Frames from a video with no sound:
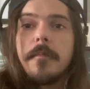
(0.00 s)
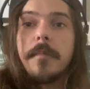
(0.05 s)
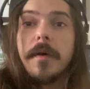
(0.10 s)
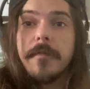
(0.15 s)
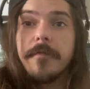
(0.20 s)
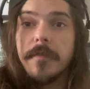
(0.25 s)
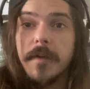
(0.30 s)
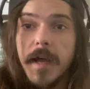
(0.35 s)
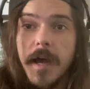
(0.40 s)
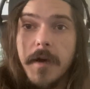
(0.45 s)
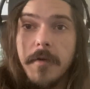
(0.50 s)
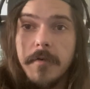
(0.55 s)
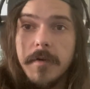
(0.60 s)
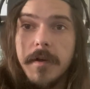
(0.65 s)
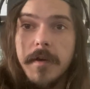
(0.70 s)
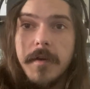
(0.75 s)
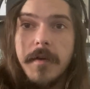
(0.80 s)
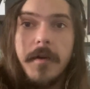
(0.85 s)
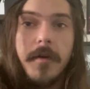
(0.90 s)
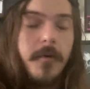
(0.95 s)
But for now,
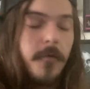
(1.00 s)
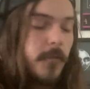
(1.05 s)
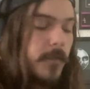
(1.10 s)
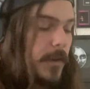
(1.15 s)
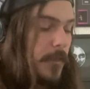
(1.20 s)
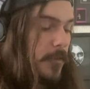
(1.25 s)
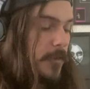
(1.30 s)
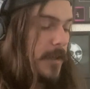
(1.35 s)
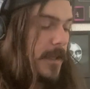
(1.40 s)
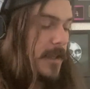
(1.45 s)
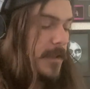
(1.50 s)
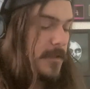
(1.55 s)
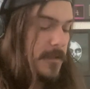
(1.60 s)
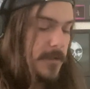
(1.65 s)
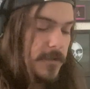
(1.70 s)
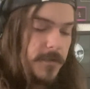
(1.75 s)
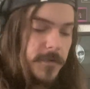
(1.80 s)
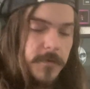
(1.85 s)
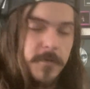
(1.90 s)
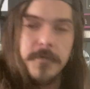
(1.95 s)
we will get
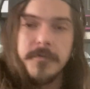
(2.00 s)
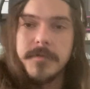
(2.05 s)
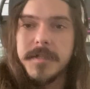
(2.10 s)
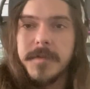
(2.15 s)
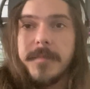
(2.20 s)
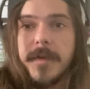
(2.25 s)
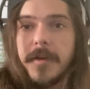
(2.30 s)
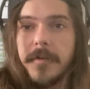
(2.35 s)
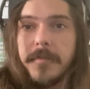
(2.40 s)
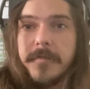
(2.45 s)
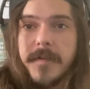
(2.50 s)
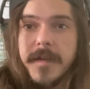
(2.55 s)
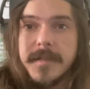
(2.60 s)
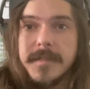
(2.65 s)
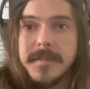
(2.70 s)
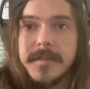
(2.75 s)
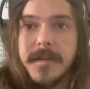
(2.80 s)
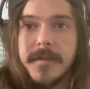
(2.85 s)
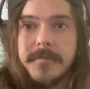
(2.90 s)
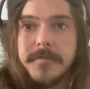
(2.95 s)
to some interface
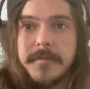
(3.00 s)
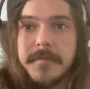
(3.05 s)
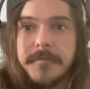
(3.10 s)
stuff.